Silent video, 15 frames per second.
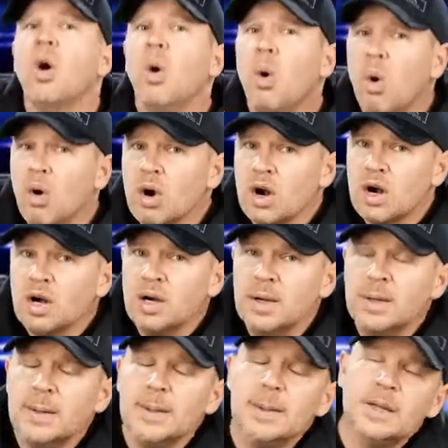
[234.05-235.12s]
Or
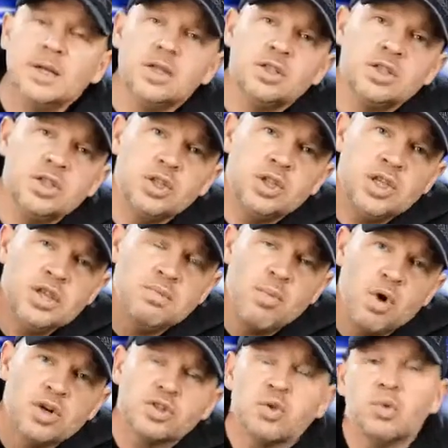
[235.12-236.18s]
do you lean
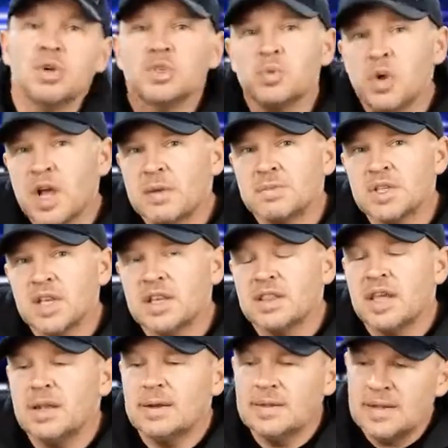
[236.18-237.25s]
more towards what I'm saying,
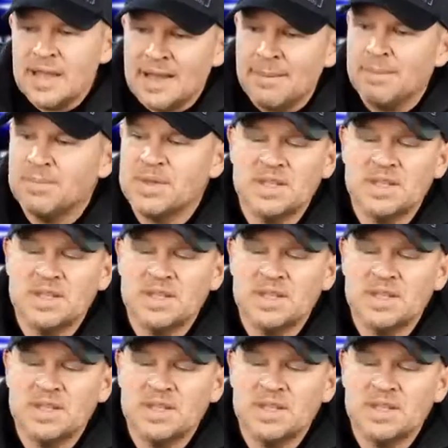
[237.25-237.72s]
that, yeah,